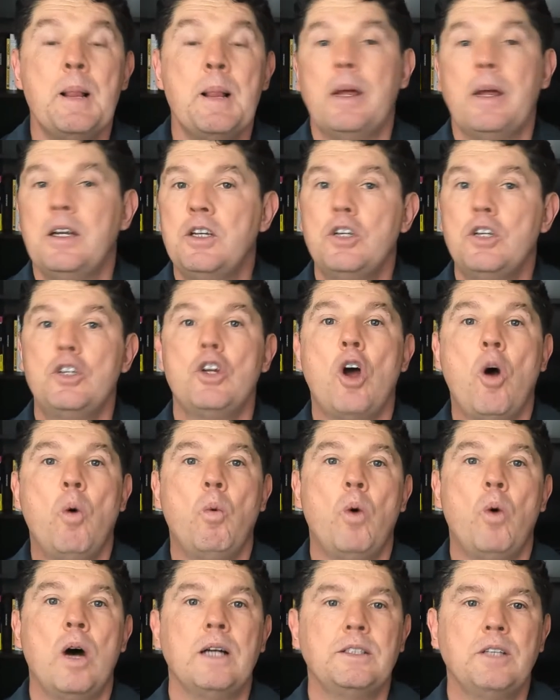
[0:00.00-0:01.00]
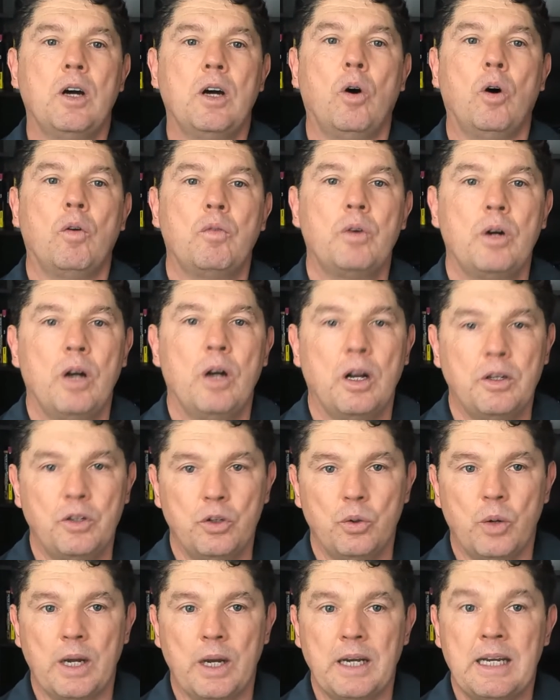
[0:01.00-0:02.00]
You don't want to
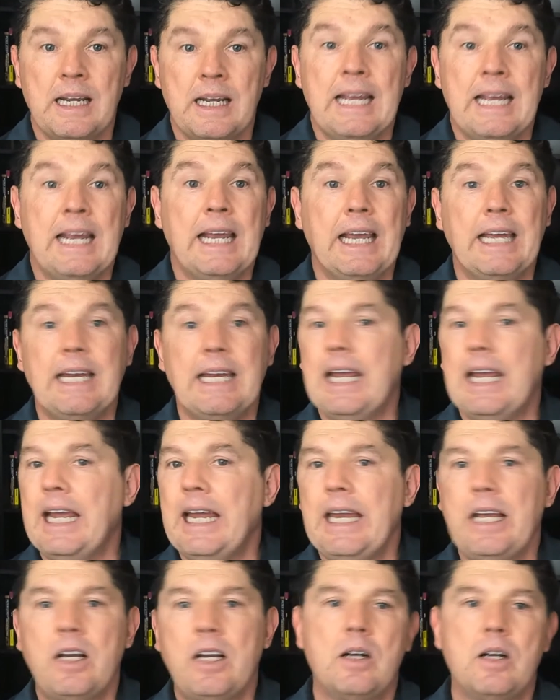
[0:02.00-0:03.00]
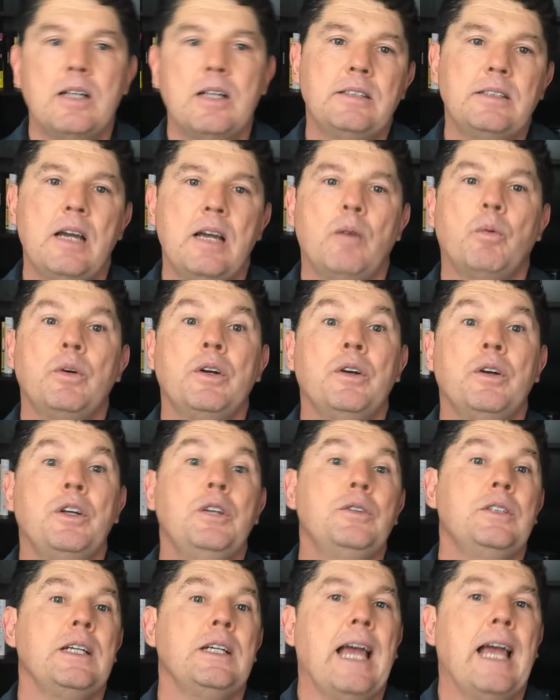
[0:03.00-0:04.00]
overdo it. And any content where you're
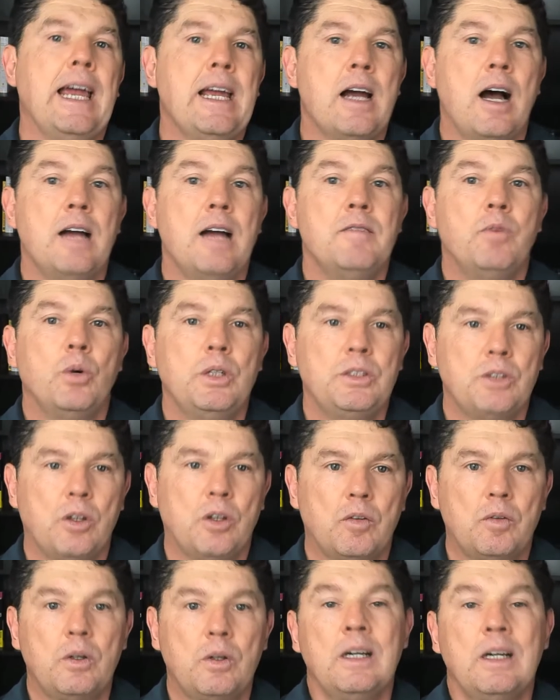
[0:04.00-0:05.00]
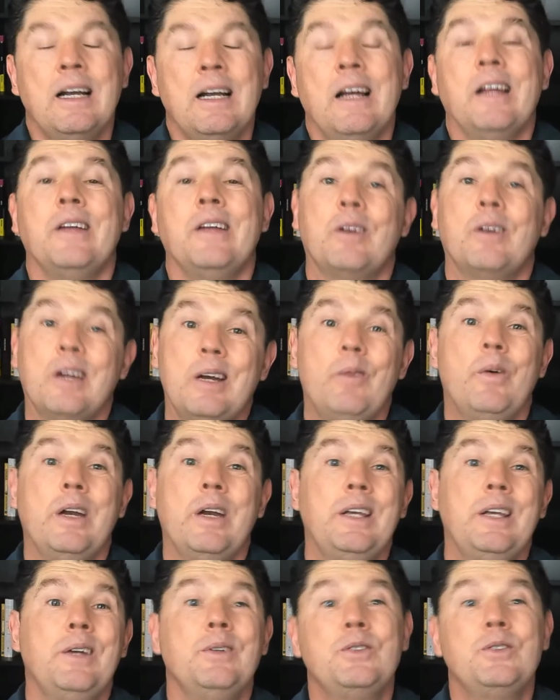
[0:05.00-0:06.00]
using AI voiceover, you're going to want
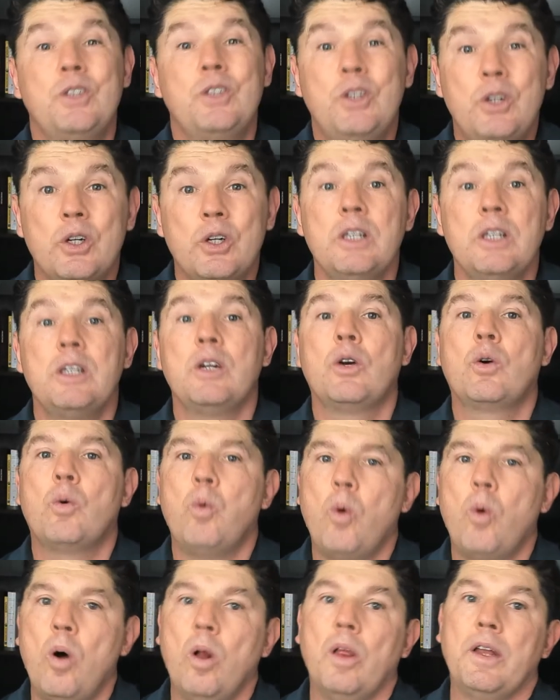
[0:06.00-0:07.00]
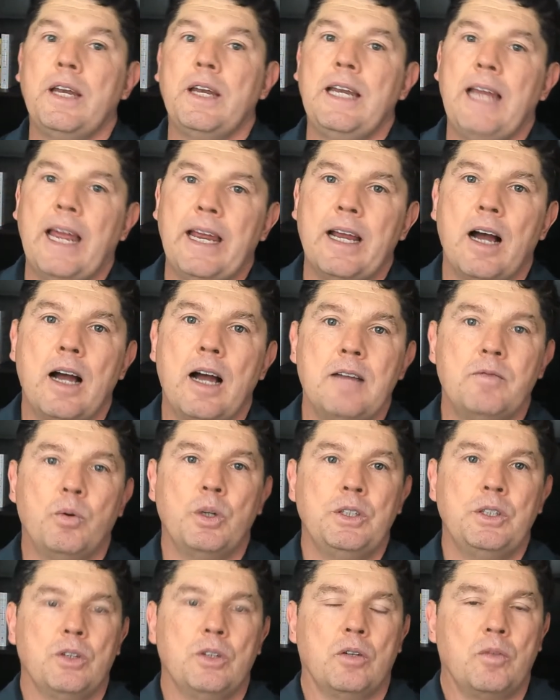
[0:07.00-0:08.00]
to use good quality AI
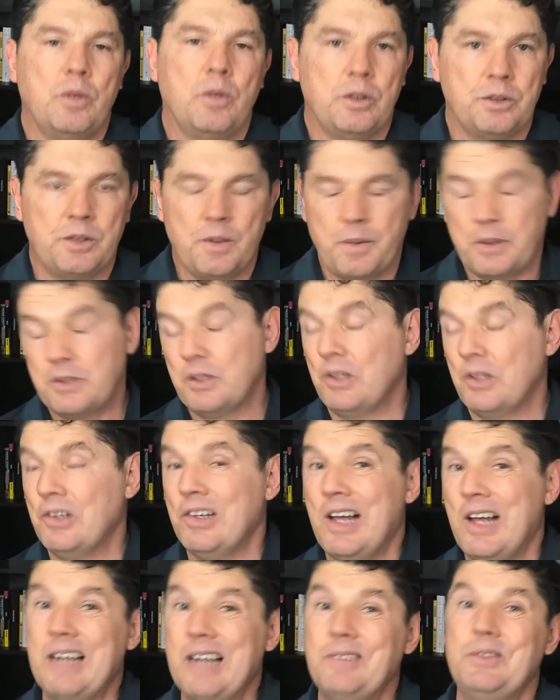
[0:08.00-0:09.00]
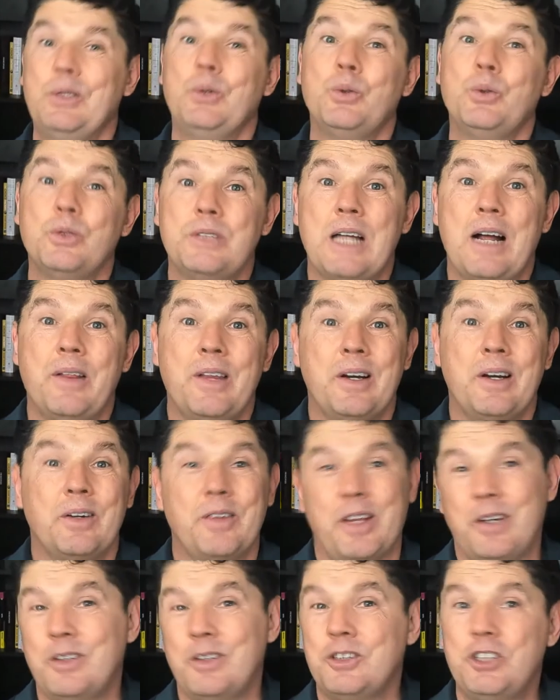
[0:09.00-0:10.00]
voiceovers. There's a lot of tools out there
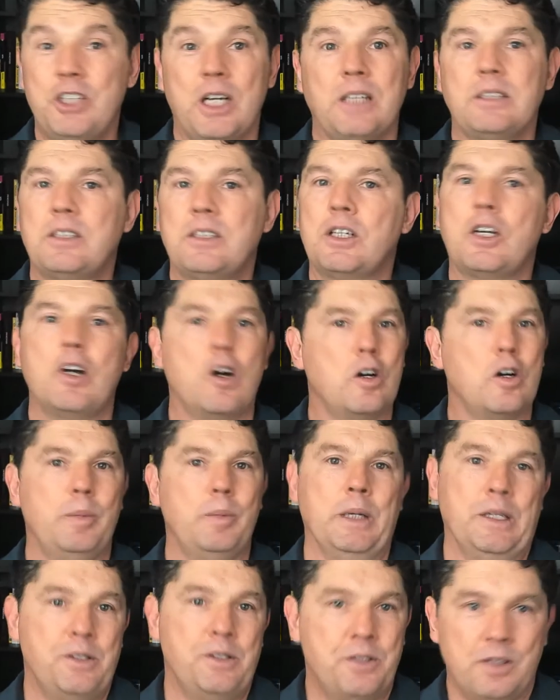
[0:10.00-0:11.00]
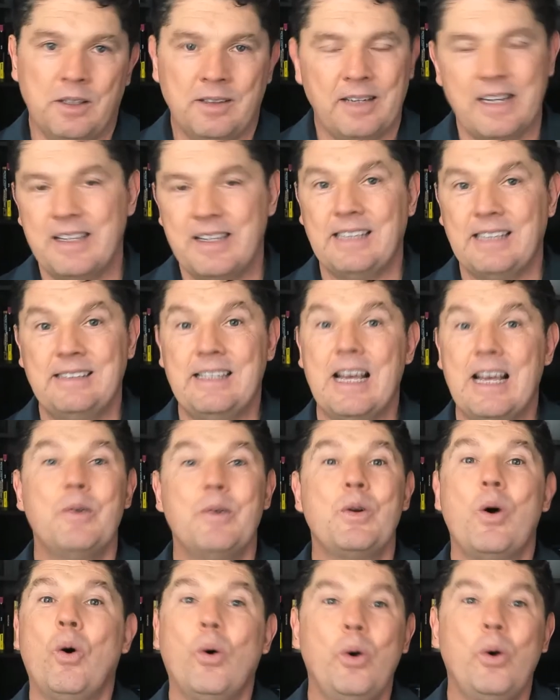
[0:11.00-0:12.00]
that are just garbage and they sound
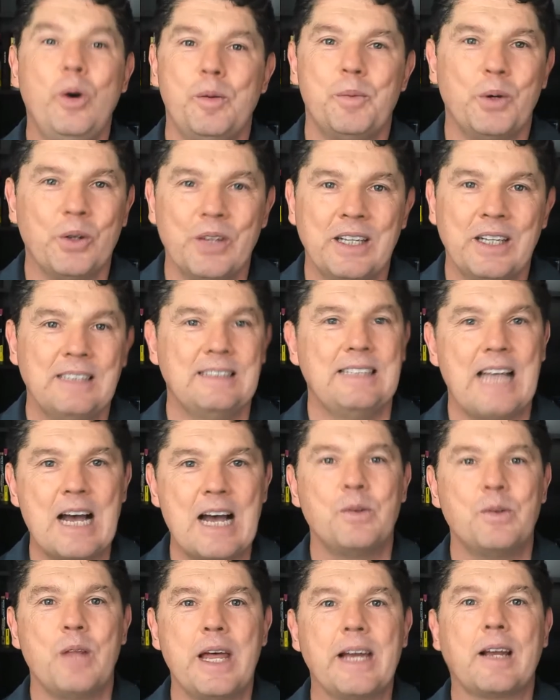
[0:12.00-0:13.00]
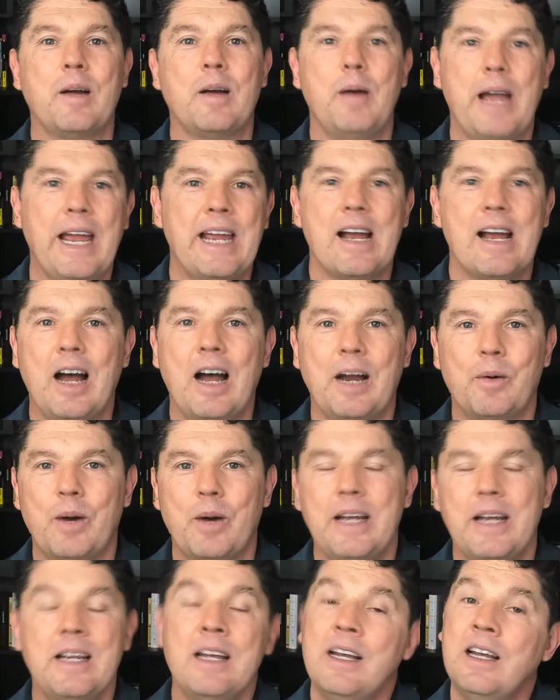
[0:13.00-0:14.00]
horrible. They sound like AI,
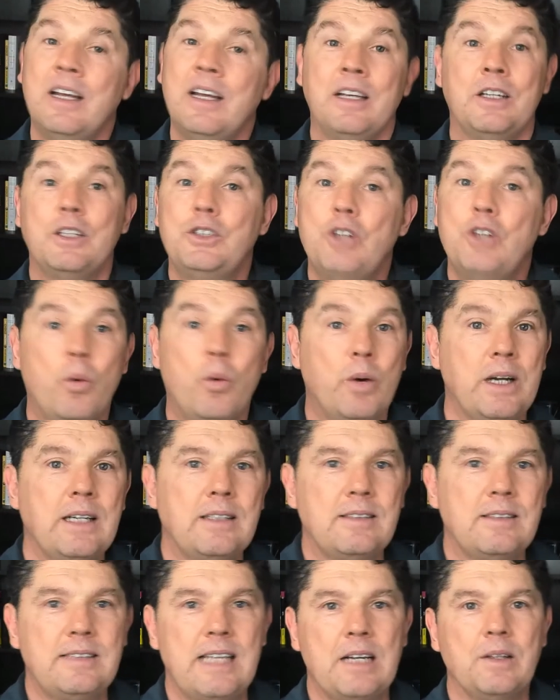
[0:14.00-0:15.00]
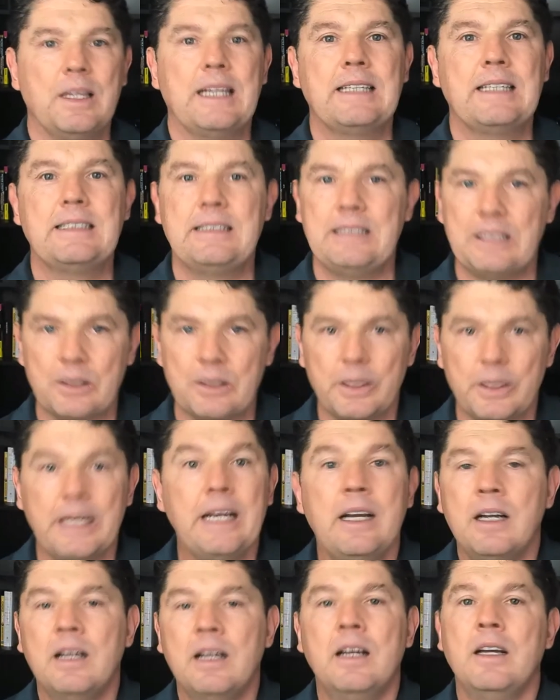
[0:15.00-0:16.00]
right? You don't want it to sound like Siri.
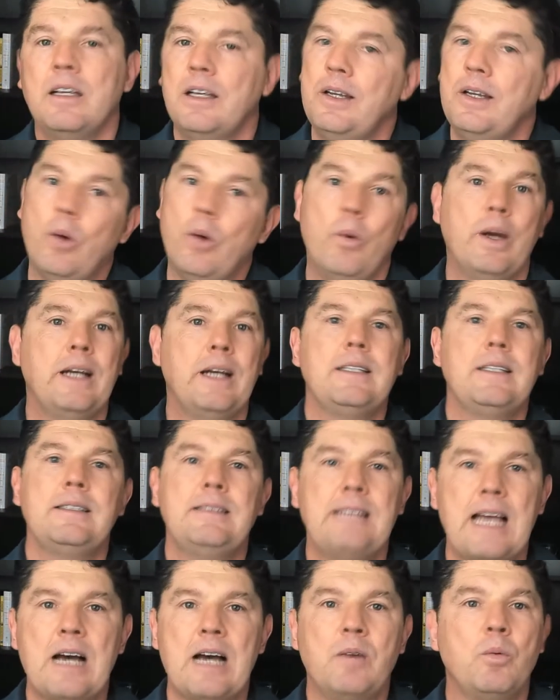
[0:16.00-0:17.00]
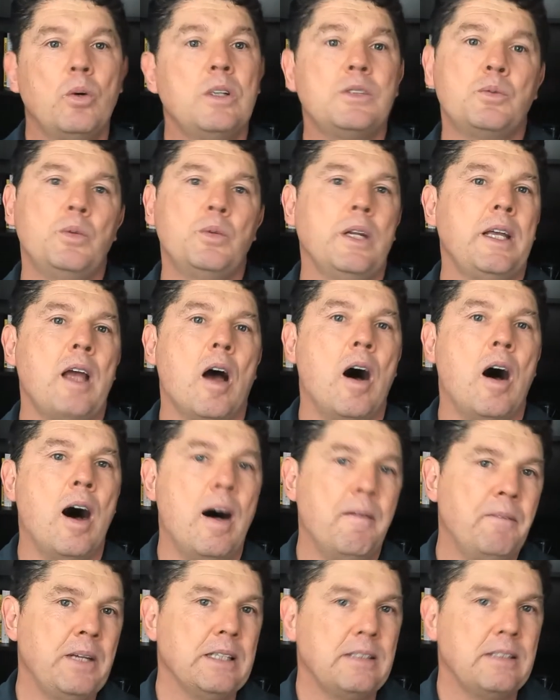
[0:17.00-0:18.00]
You don't want it to sound where it's really
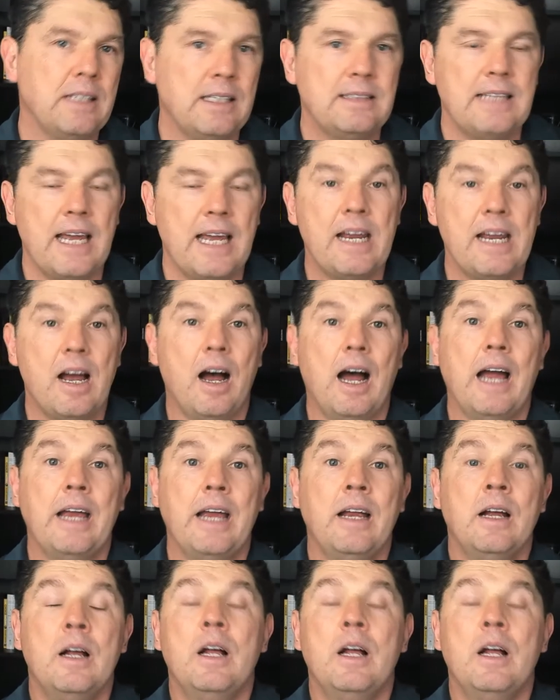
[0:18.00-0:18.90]
obvious that it's AI.